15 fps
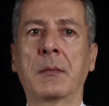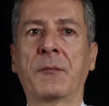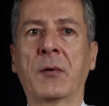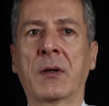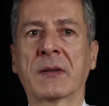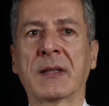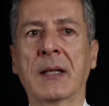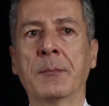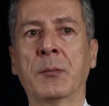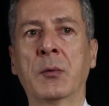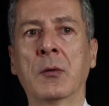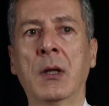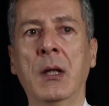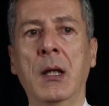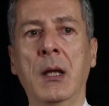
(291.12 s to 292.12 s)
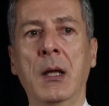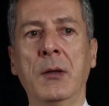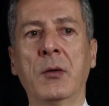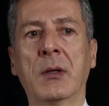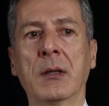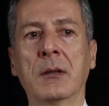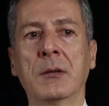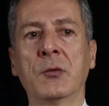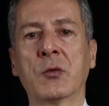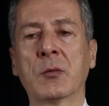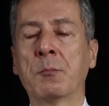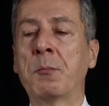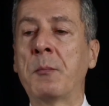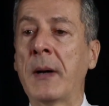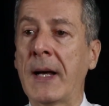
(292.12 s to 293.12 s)
for example, you
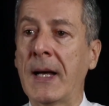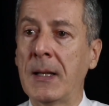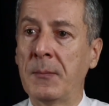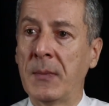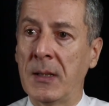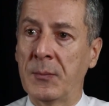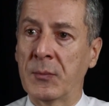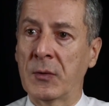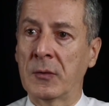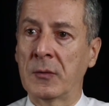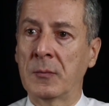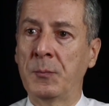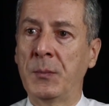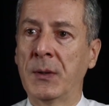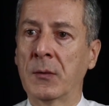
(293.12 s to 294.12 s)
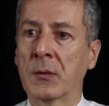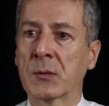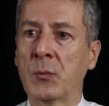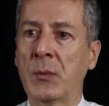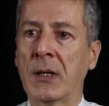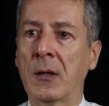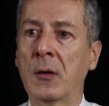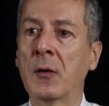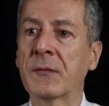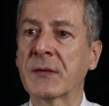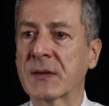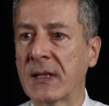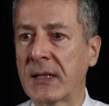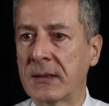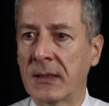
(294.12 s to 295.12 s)
should buy my product because we are
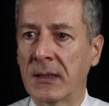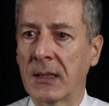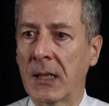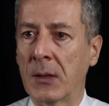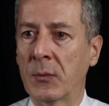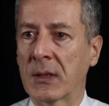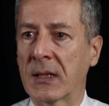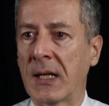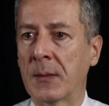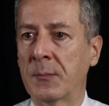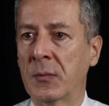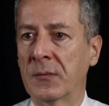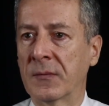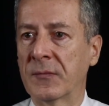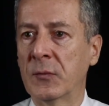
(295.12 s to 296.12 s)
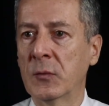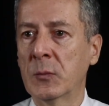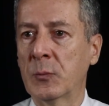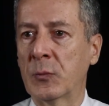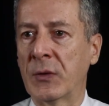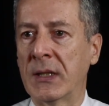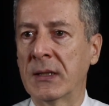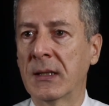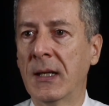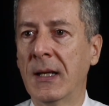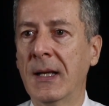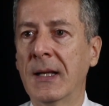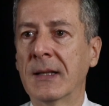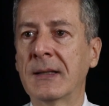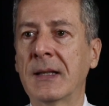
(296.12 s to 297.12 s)
offsetting our carbon footprint,
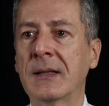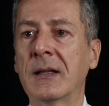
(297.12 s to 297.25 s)
then